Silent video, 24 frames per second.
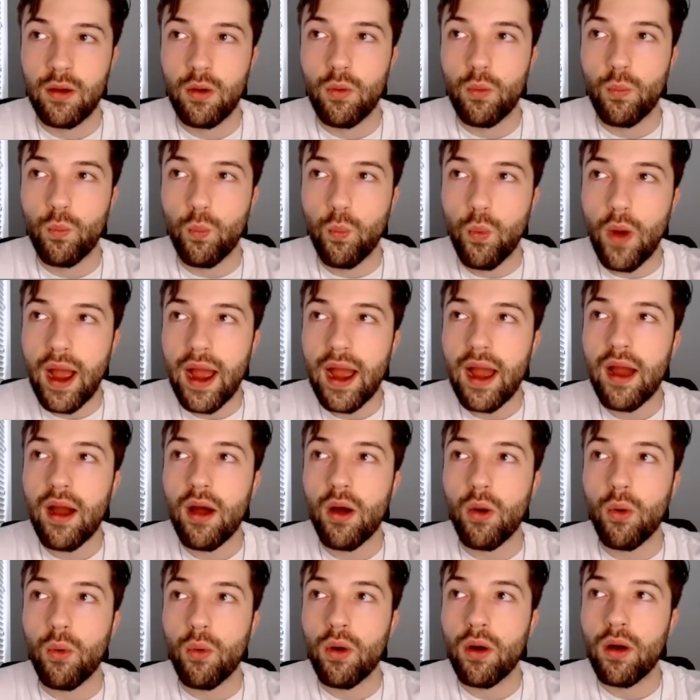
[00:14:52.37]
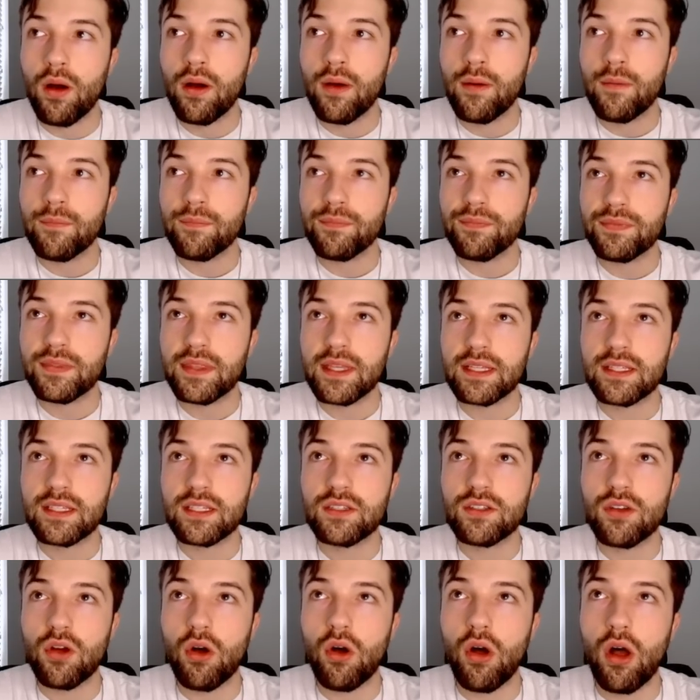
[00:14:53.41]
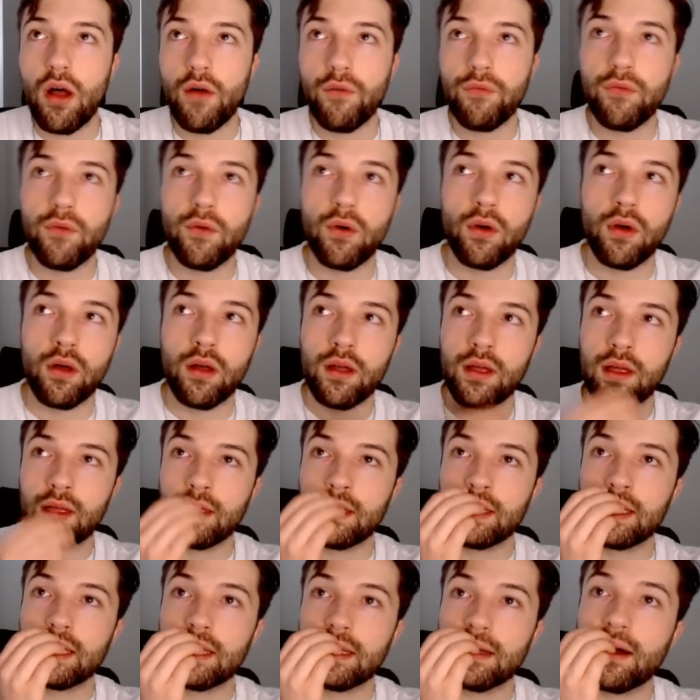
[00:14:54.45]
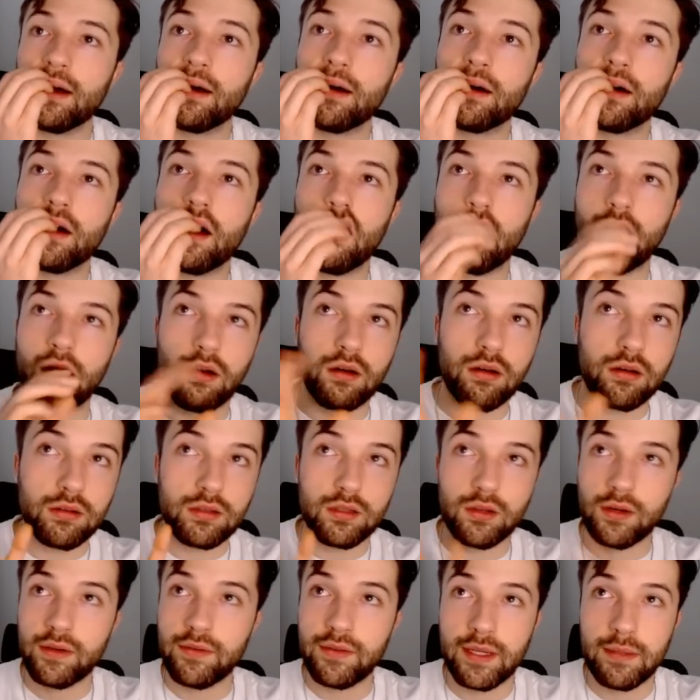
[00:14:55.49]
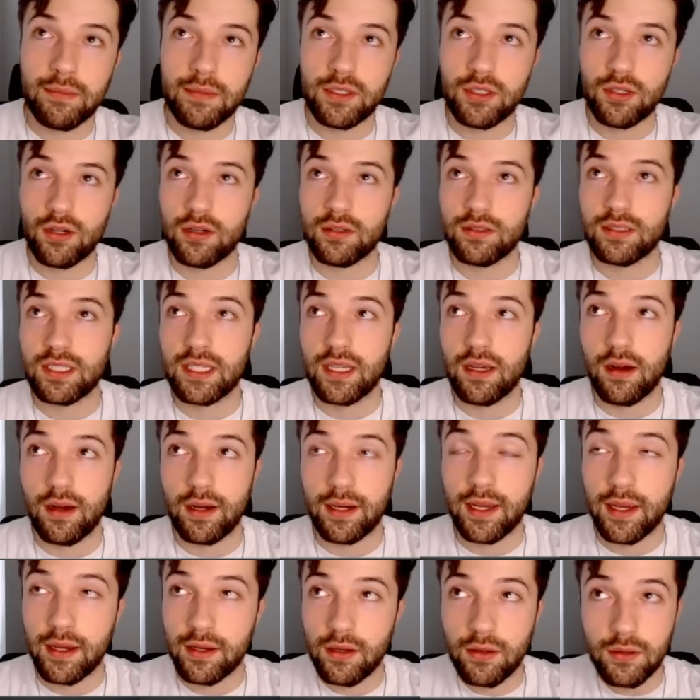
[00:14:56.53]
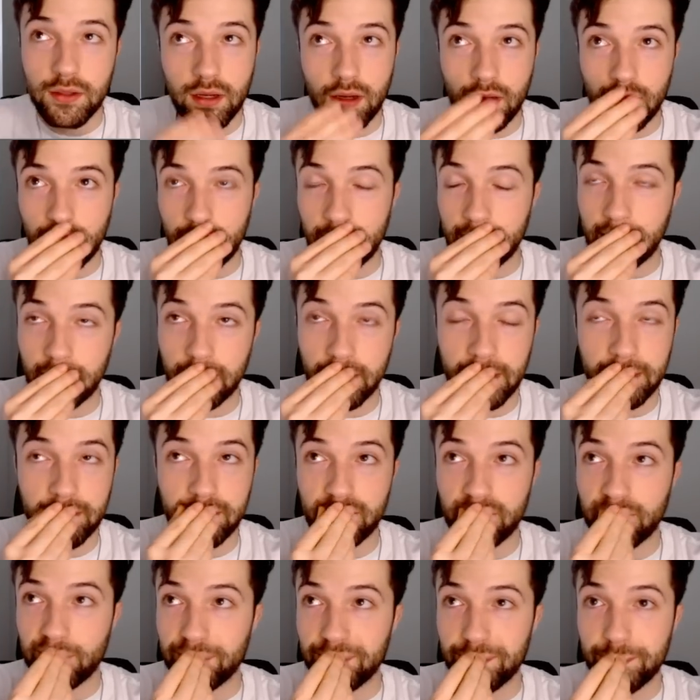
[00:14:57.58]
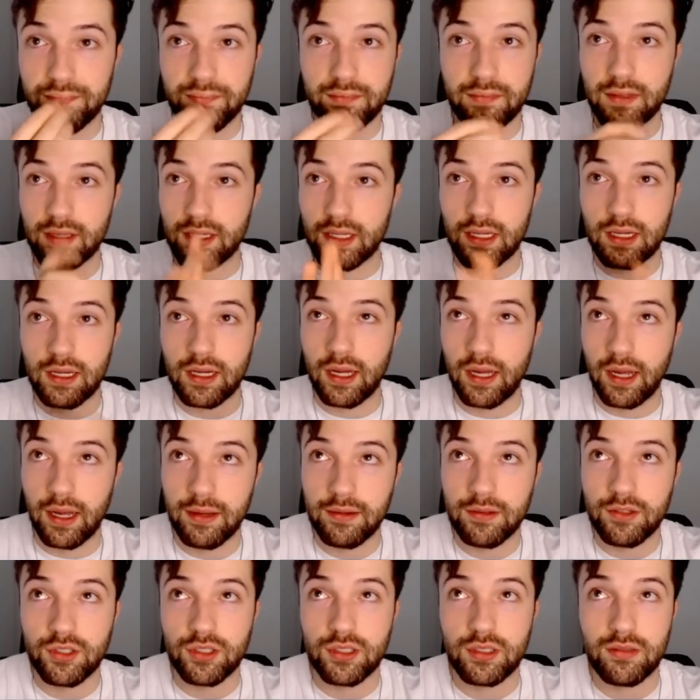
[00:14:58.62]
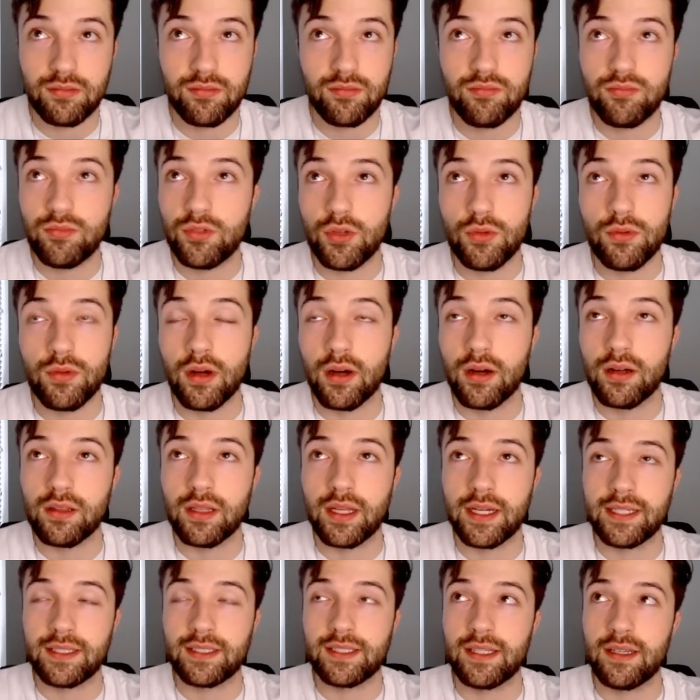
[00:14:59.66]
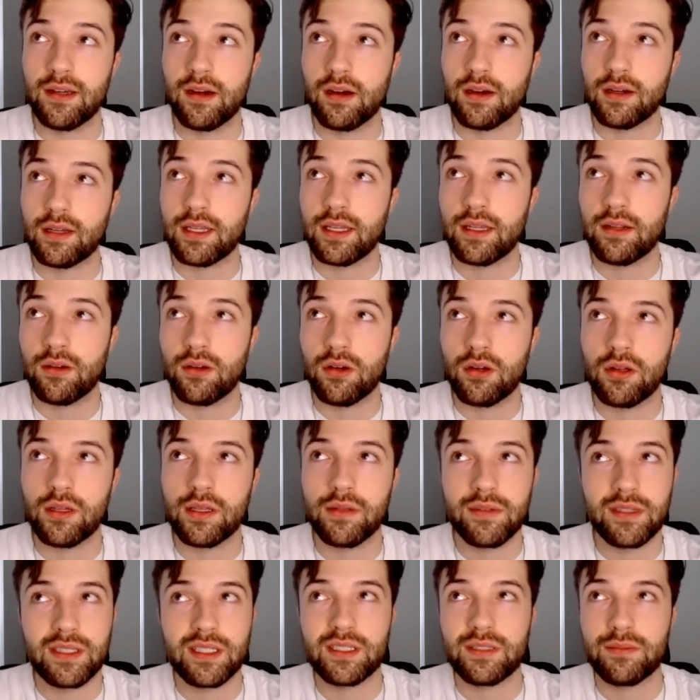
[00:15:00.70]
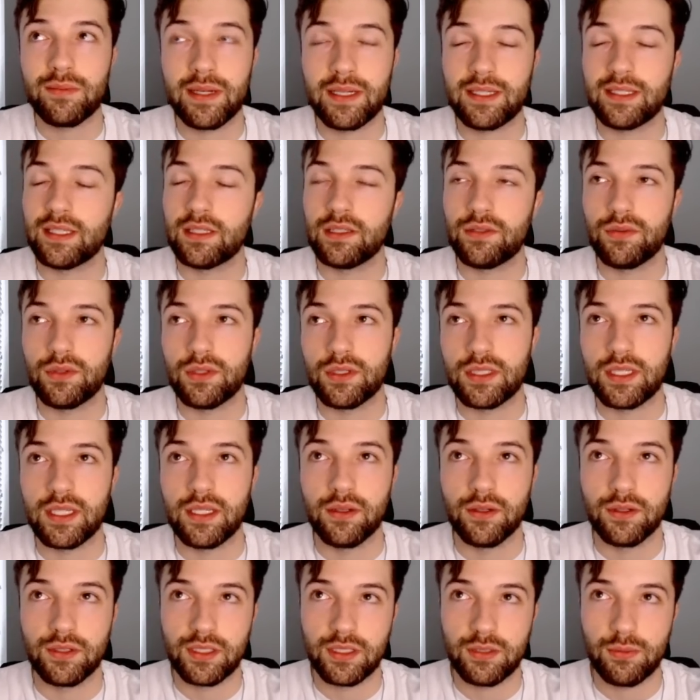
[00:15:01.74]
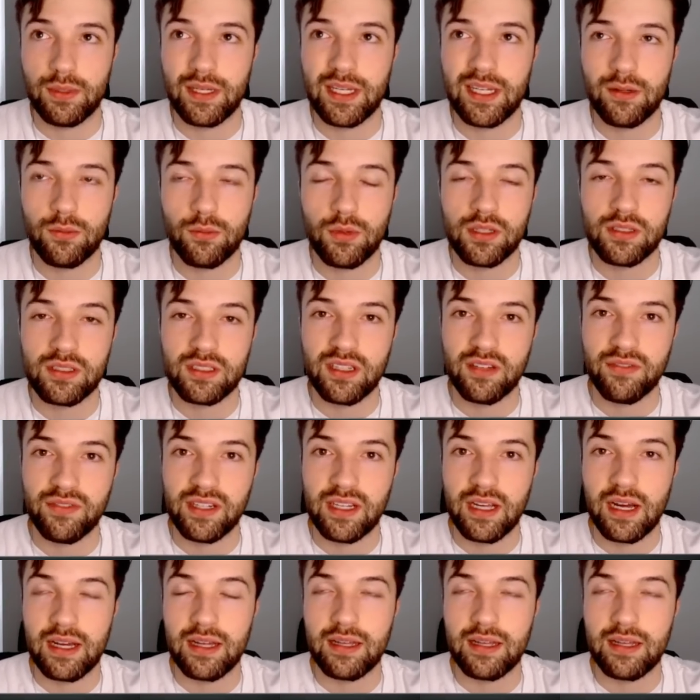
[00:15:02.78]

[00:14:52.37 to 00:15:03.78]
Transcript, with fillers: Wow. This is awful. Don't even get me started on Siaki. I know y'all like him. I'm, I just do not like Siaki at all. It does make sense for the Steelers because we need a run-stuffing